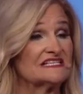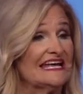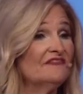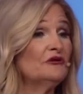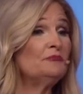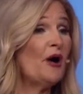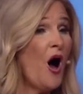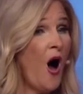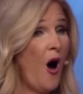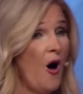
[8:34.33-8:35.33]
Even
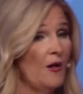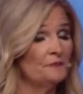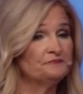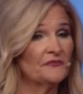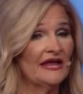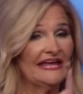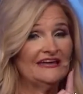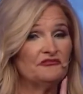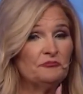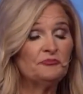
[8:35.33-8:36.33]
Paul,
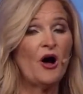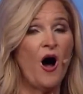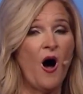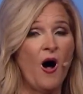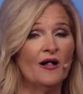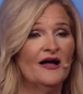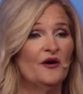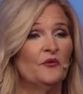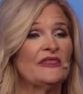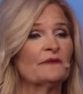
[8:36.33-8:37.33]
when